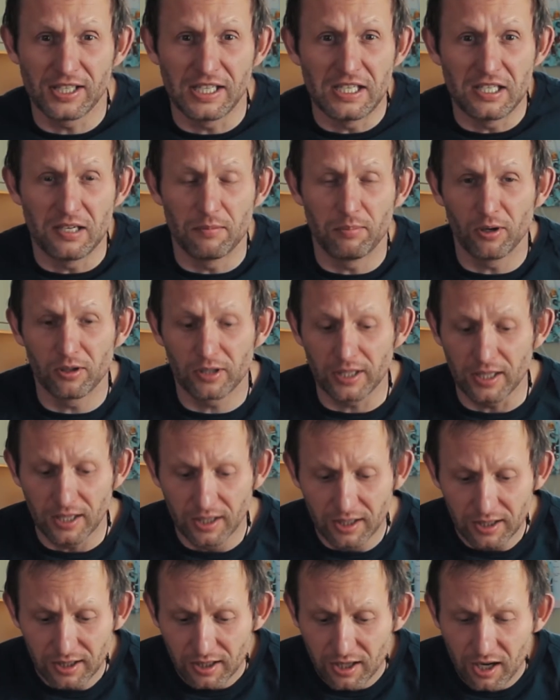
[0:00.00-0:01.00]
in your pocket.
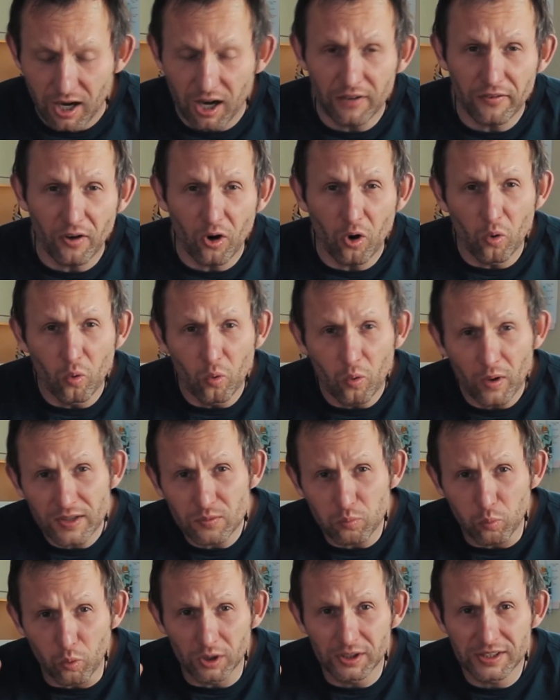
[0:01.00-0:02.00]
I always
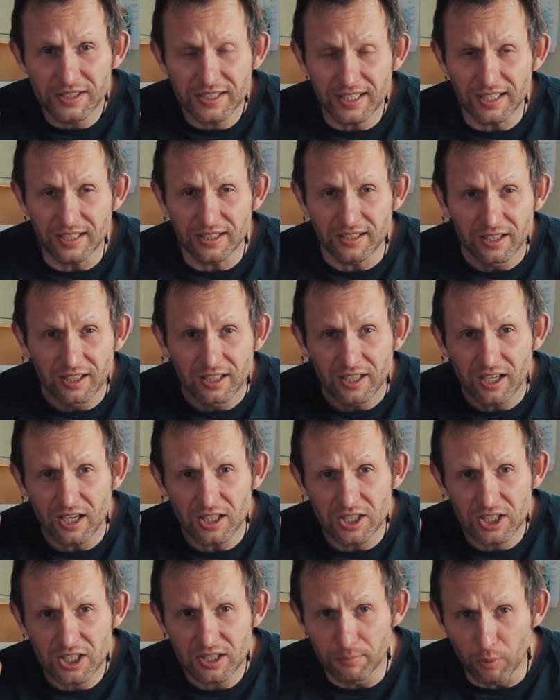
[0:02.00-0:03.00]
wanted a
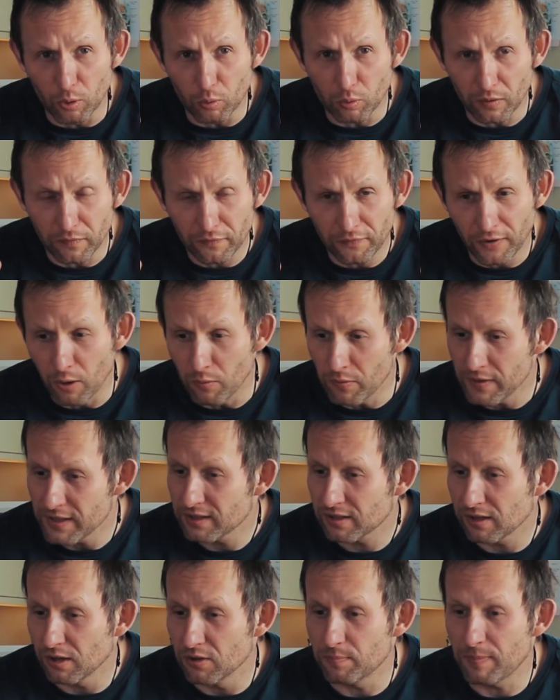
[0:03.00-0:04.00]
smaller phone. This
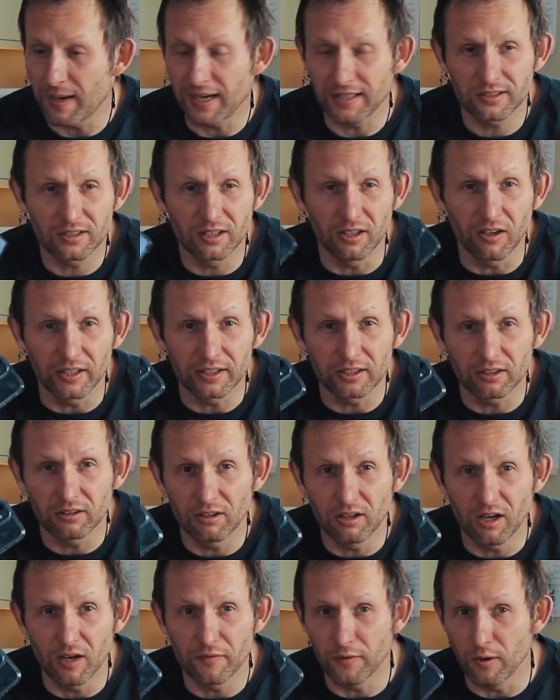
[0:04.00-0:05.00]
goes back to like
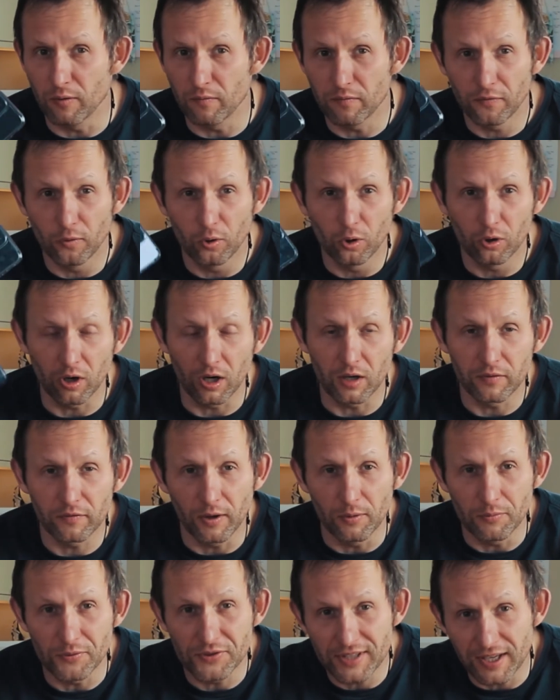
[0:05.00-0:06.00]
iPhone 4,
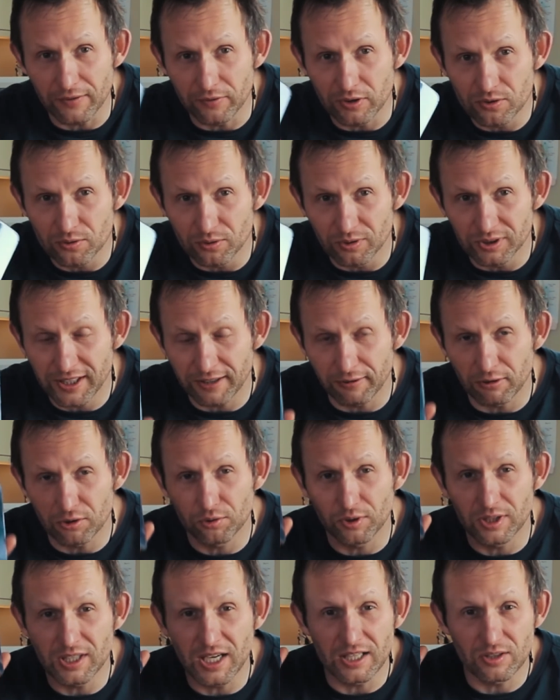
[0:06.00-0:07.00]
iPhone 7 sort of
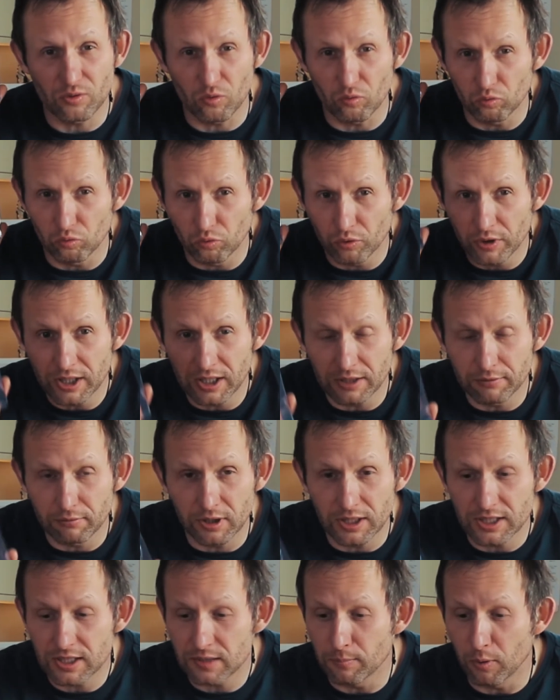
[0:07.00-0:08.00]
territory. It's really,
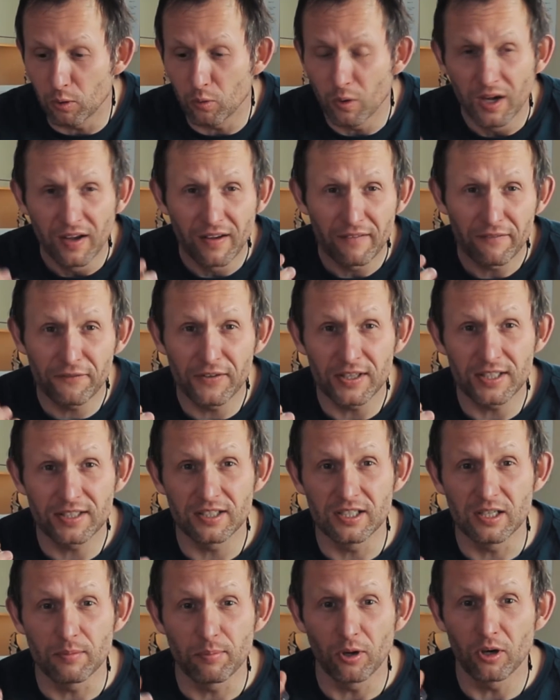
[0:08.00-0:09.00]
really small, fits
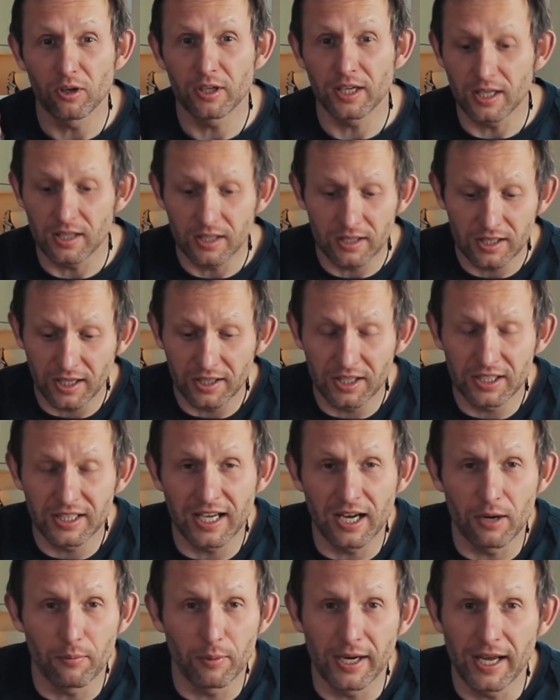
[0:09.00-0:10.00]
in your pocket. The other day
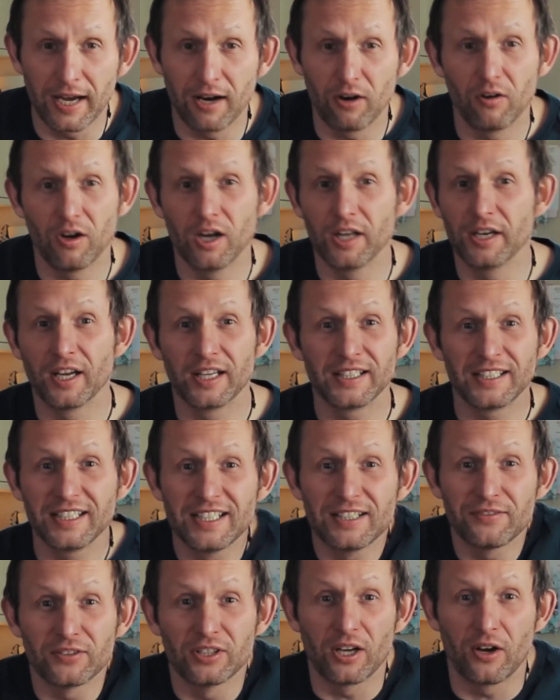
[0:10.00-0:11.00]
I went out and I didn't
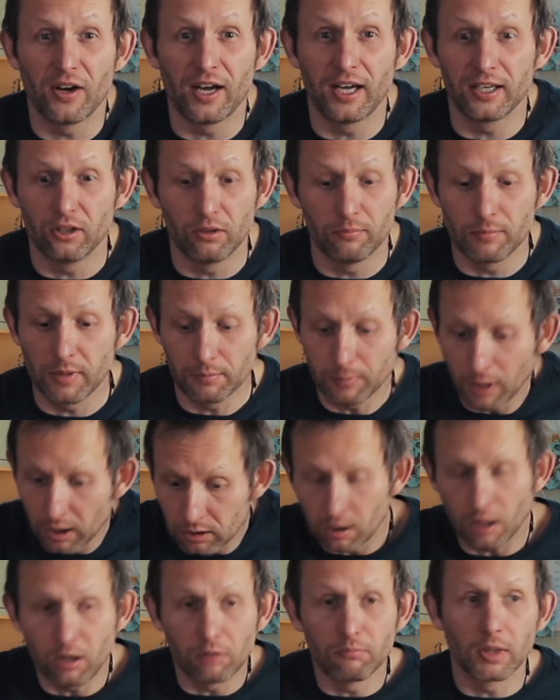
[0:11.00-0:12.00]
even know I had it on me. I'm
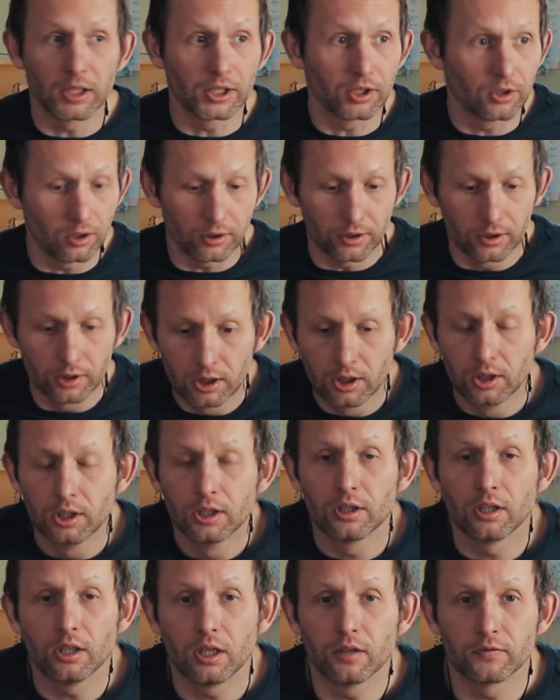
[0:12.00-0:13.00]
like, oh my God,
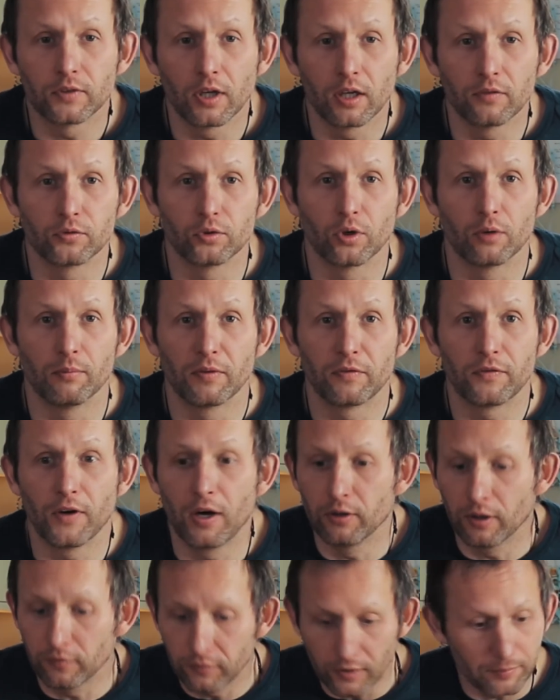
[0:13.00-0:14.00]
I've dropped my
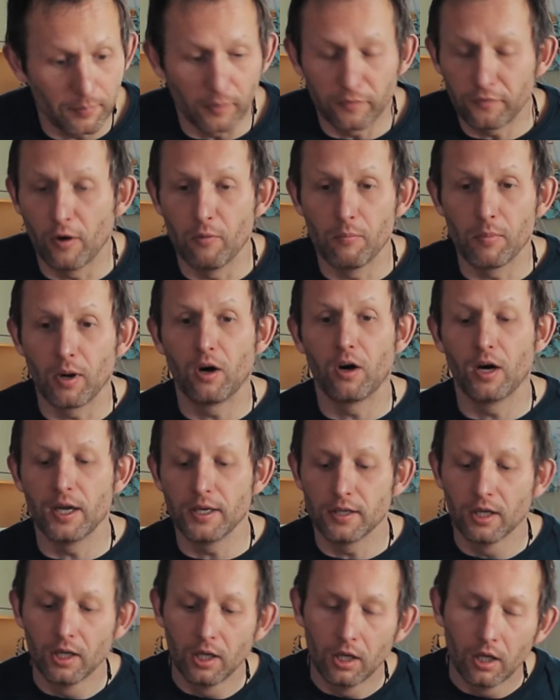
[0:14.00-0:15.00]
phone. I've left my phone behind.